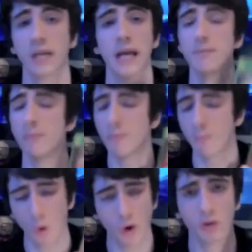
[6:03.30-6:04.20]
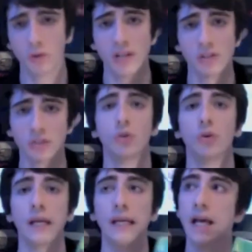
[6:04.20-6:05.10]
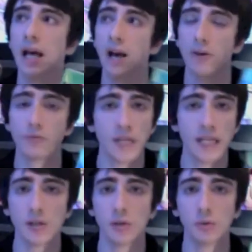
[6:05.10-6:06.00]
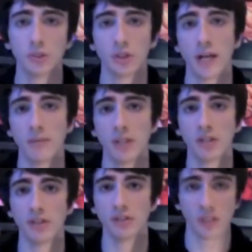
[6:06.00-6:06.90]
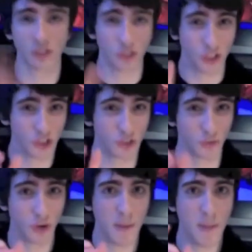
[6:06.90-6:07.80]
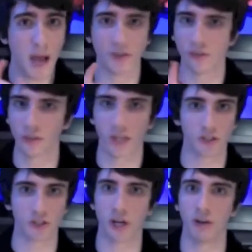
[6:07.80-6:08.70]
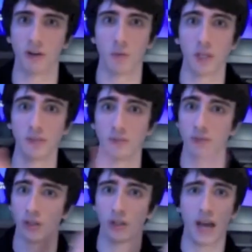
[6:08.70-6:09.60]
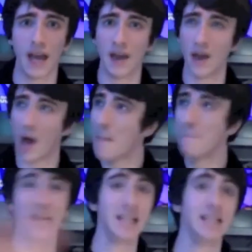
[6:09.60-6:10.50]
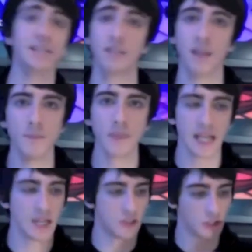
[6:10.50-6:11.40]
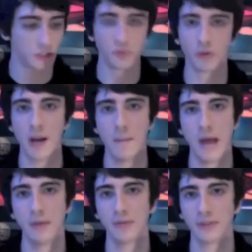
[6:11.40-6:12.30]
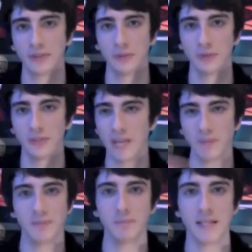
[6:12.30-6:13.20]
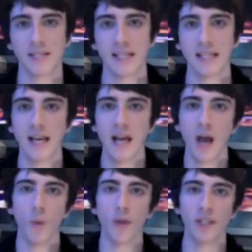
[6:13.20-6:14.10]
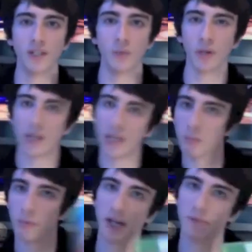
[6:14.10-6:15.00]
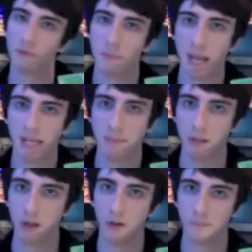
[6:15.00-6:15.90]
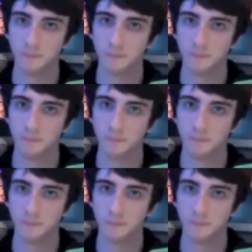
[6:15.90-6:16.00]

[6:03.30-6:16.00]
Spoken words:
game. What a great story, really cool side missions. There's just the right amount. It's not like Skyrim where you've got like a million. It's just the right amount to sort of keep you busy when you want a little break from the main plot